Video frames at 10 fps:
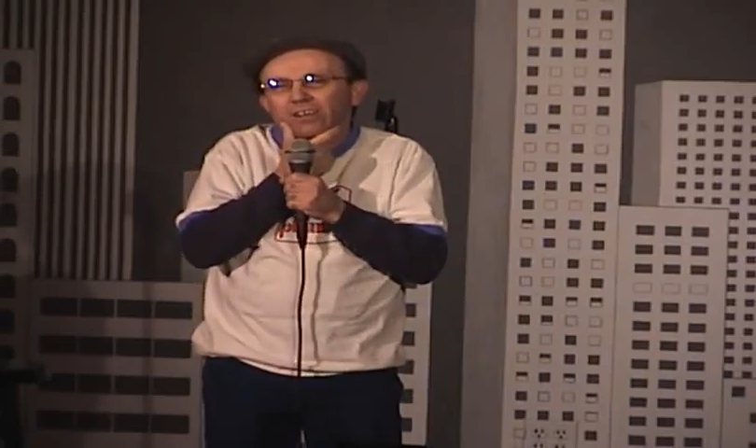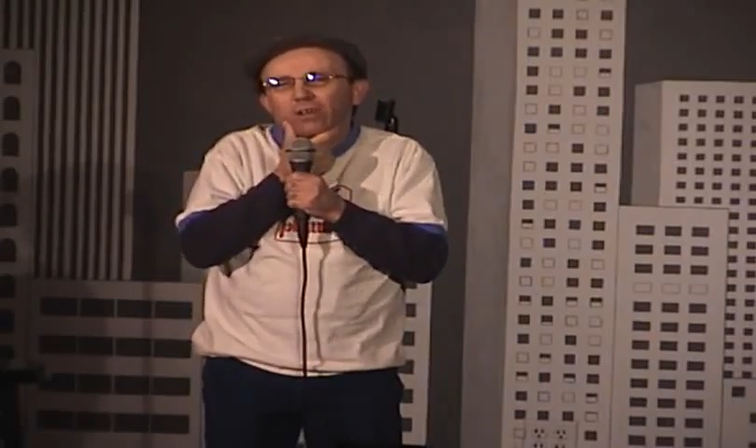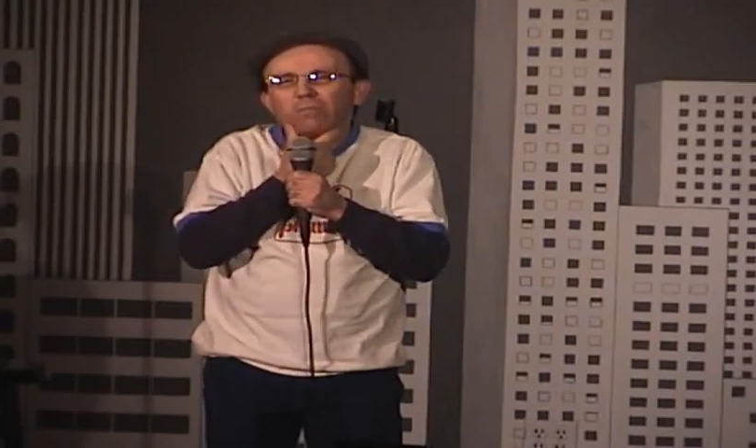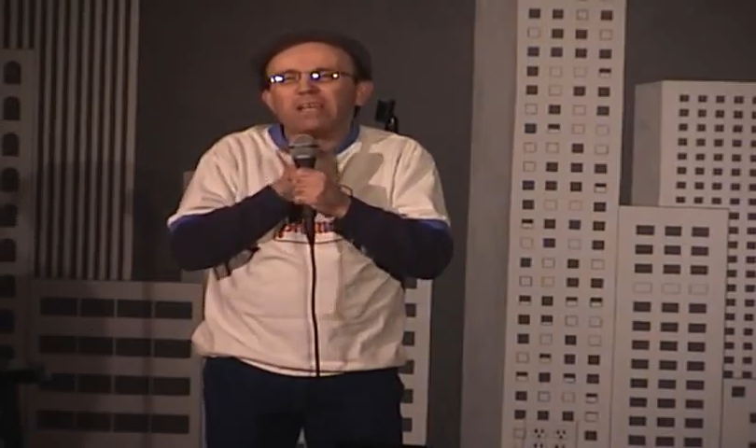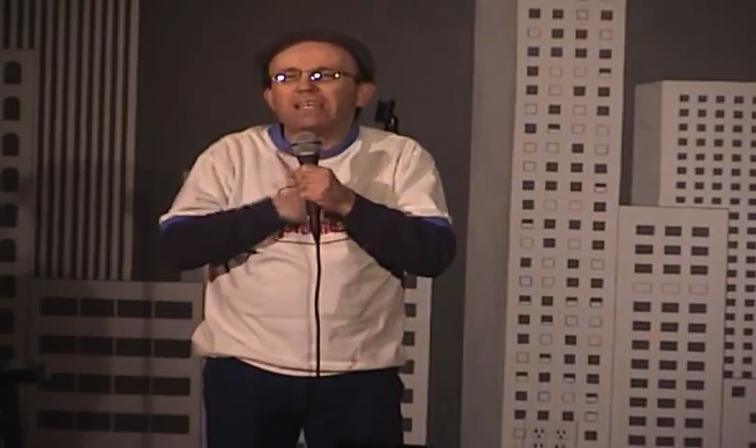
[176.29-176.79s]

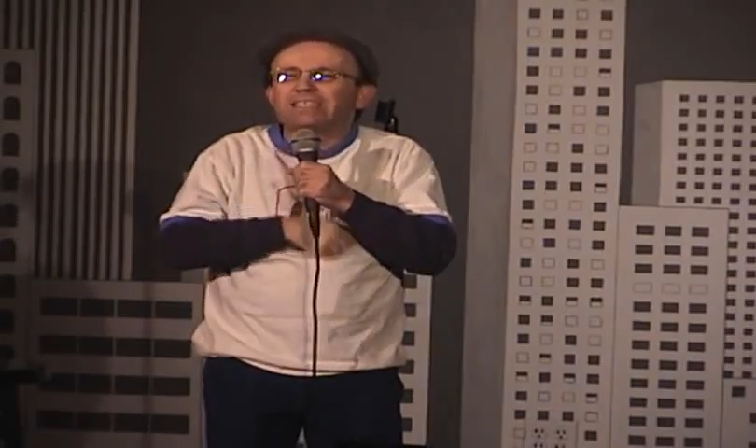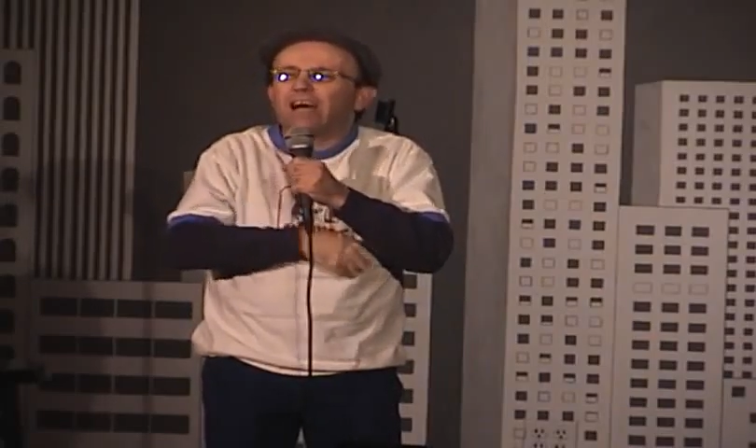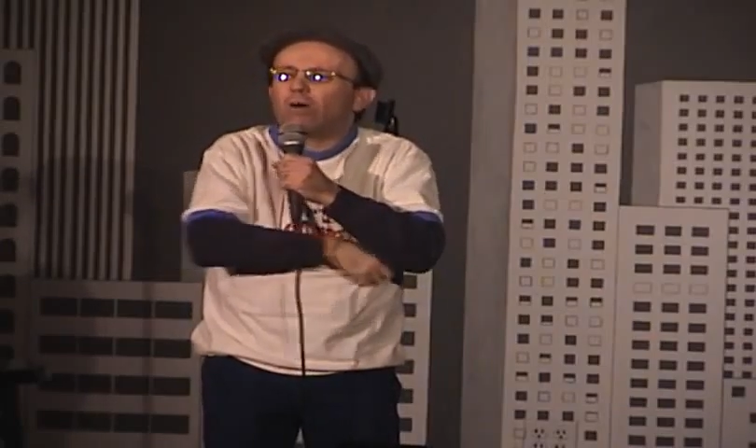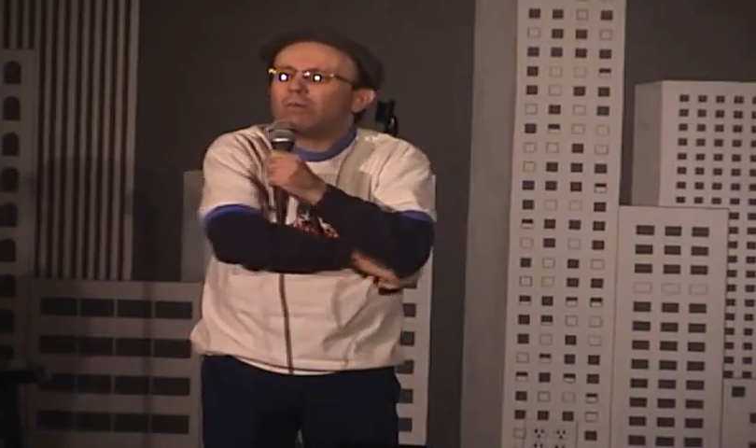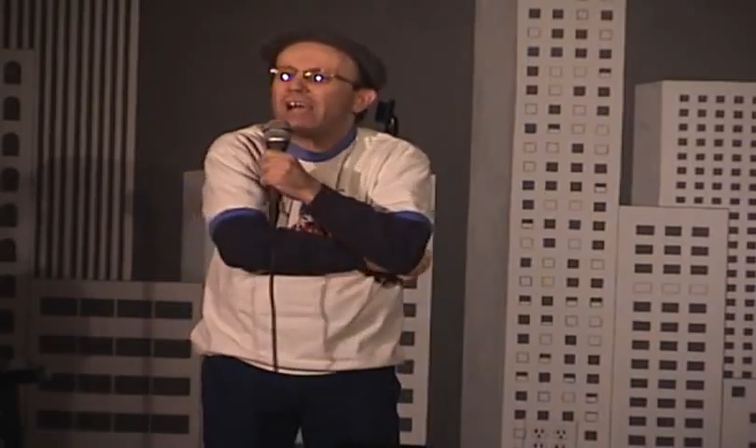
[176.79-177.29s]
you mean to
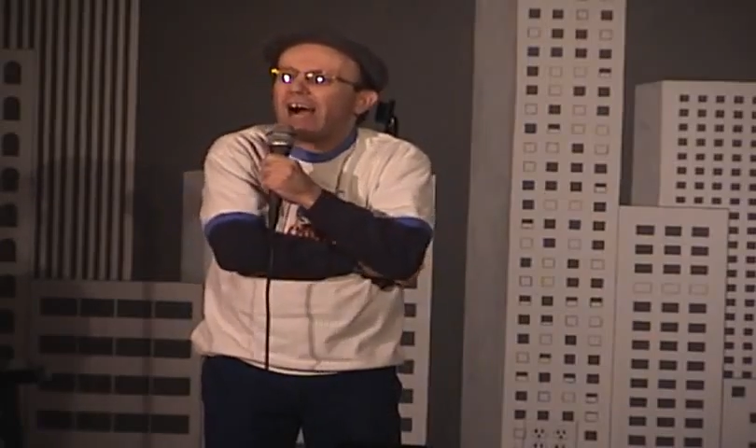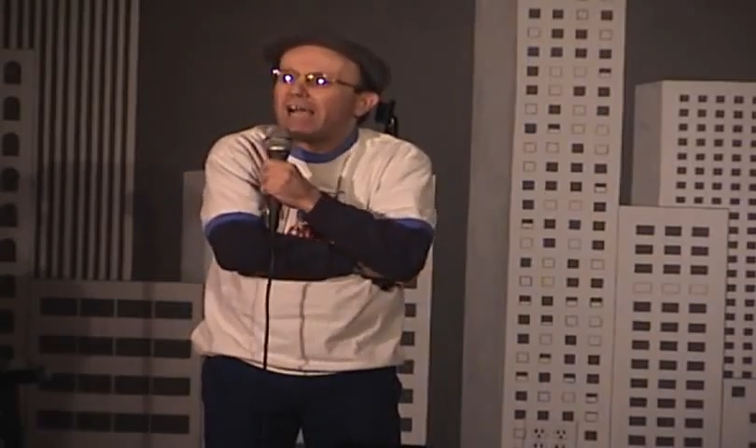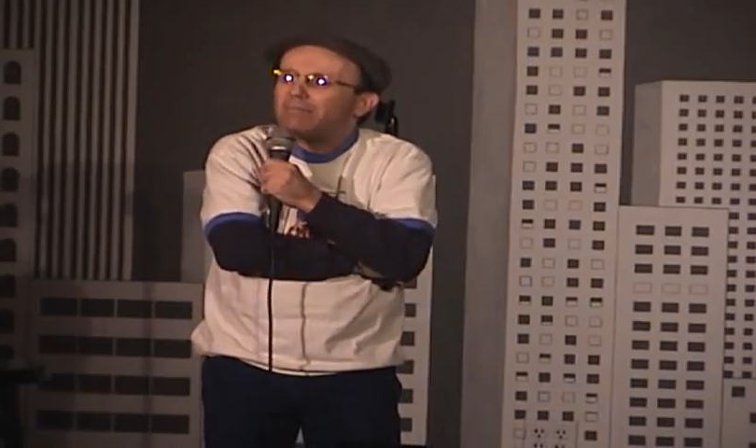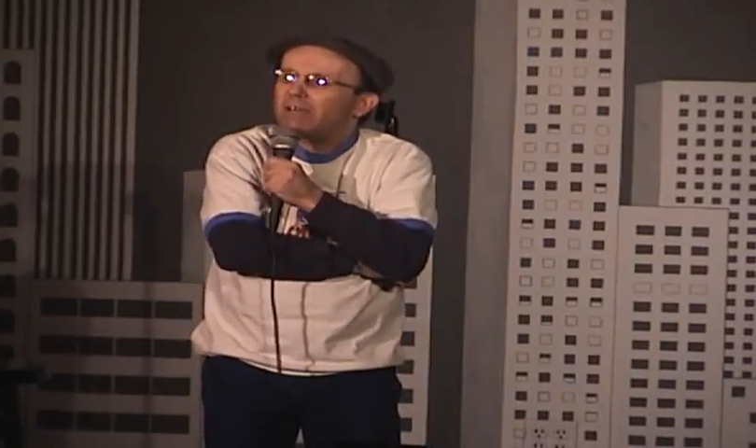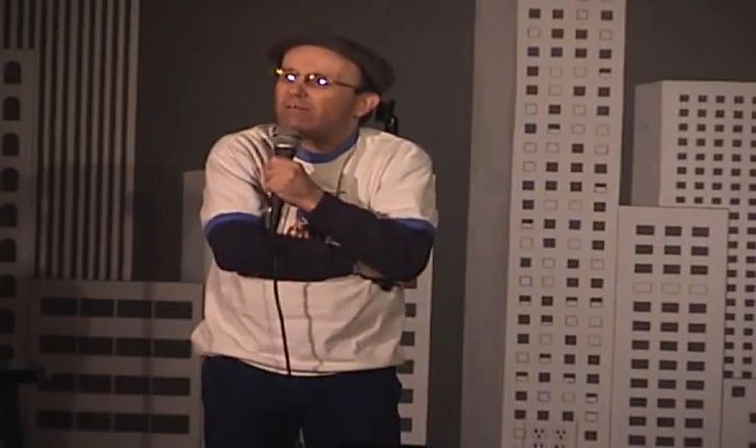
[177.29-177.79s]
tell me
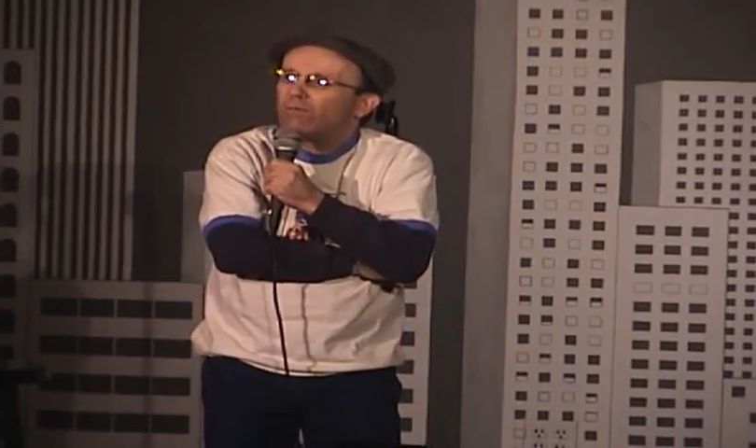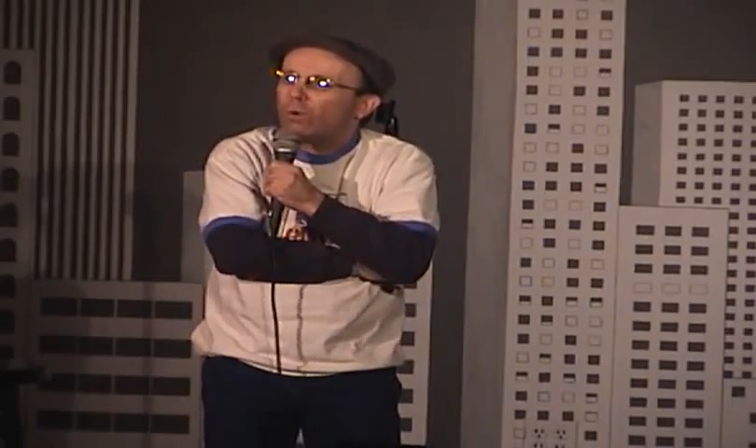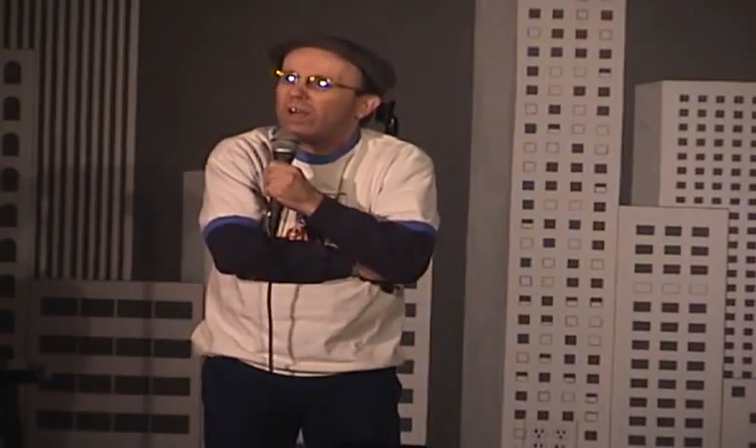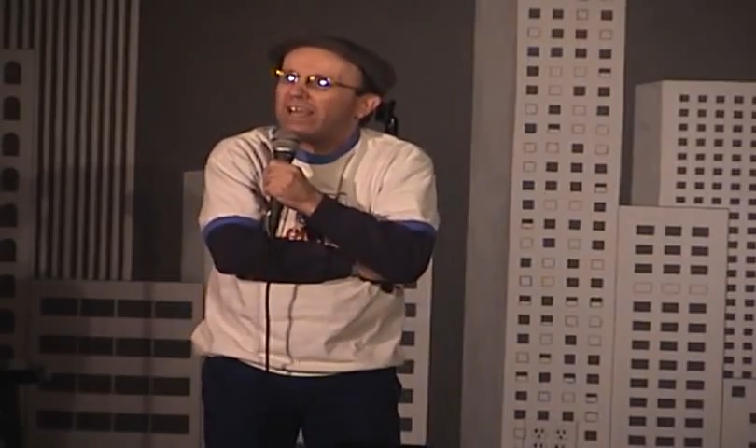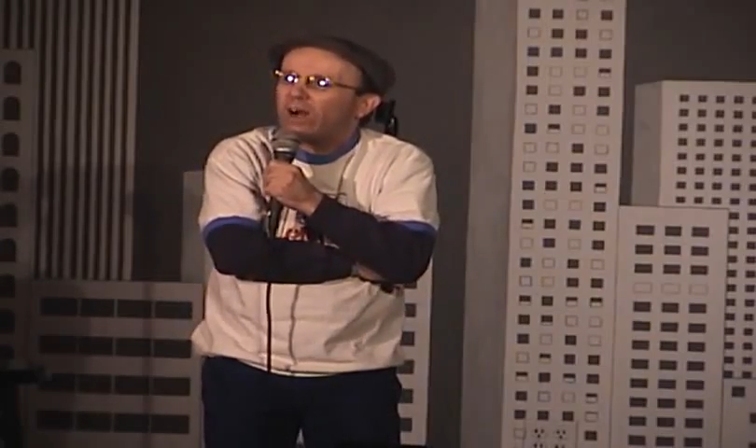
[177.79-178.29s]
I've been
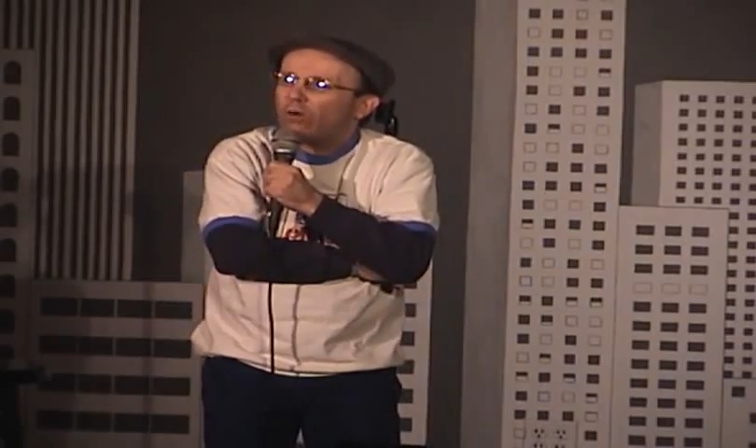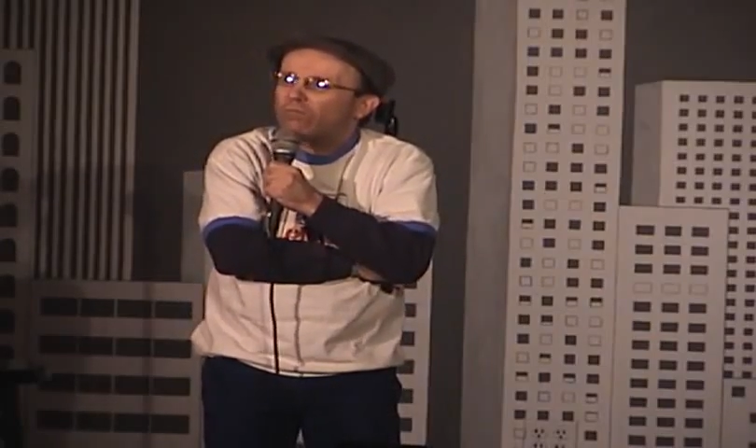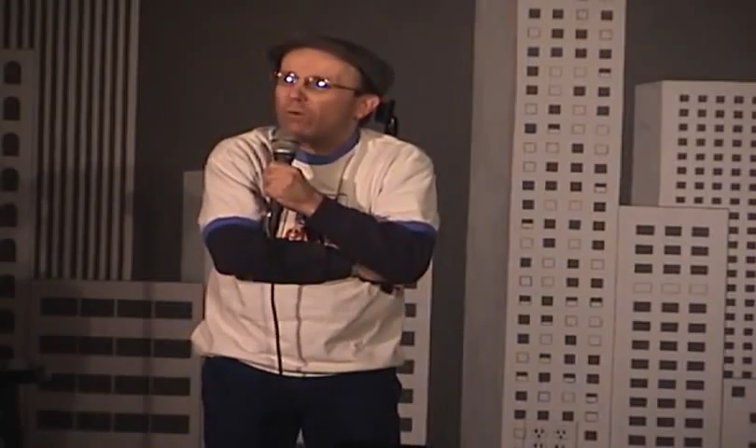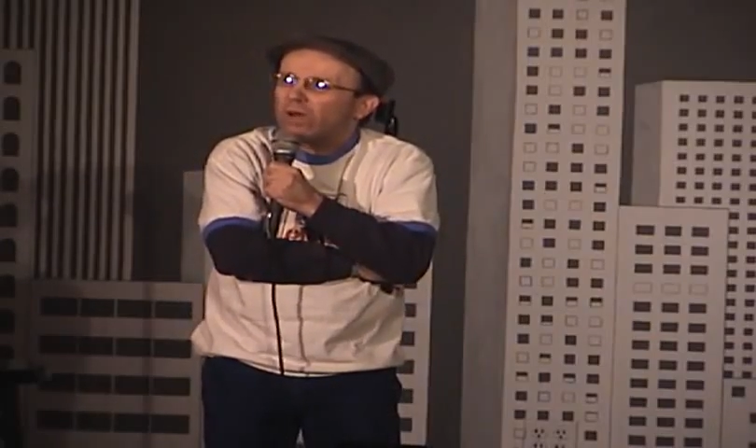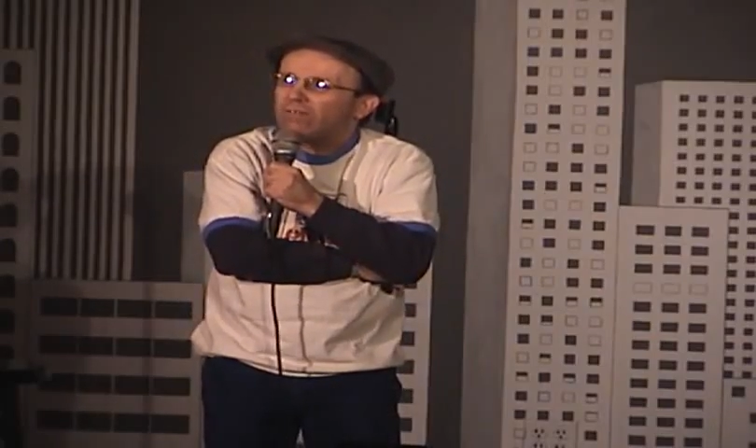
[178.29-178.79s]
avoiding
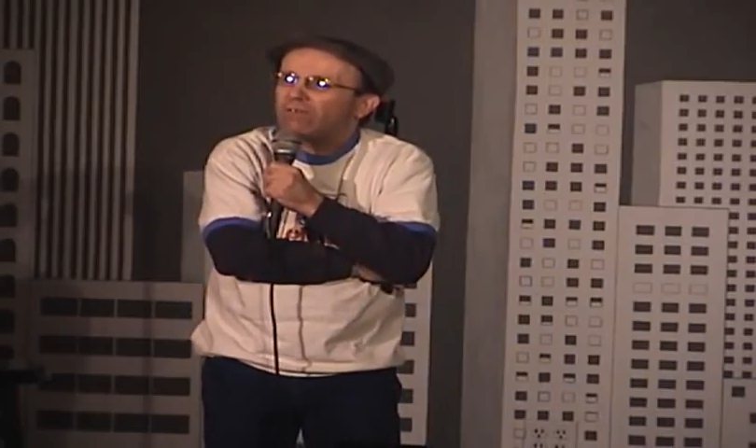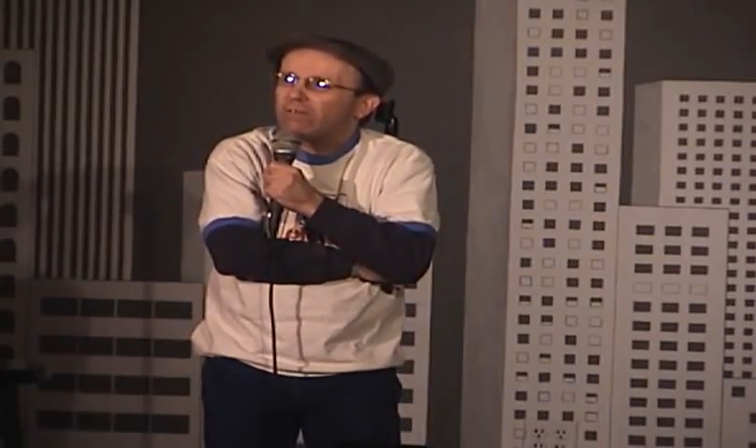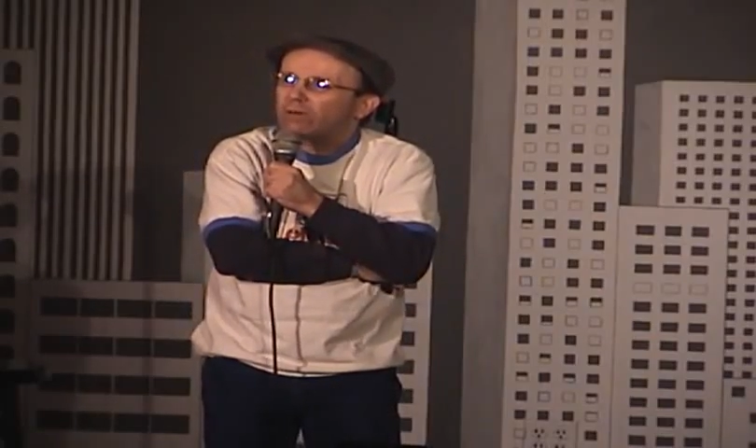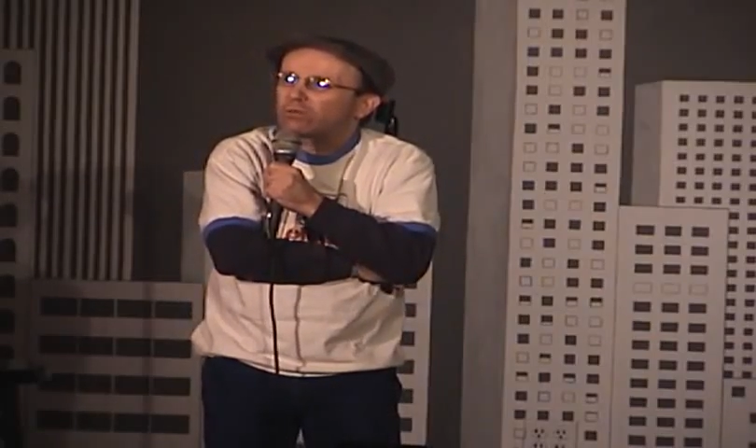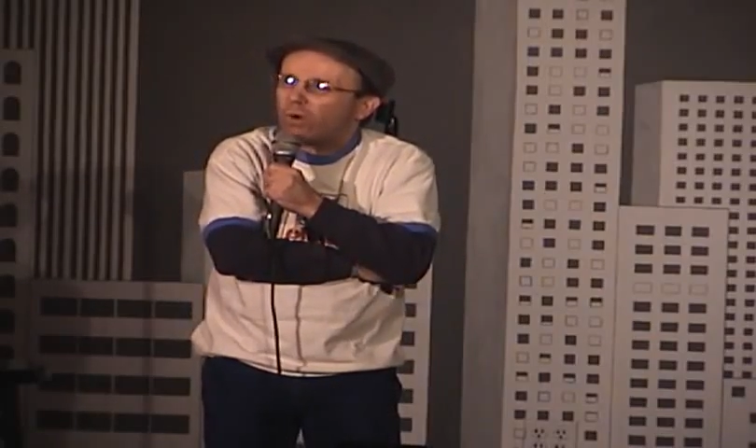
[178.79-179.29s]
Oprah Winfrey for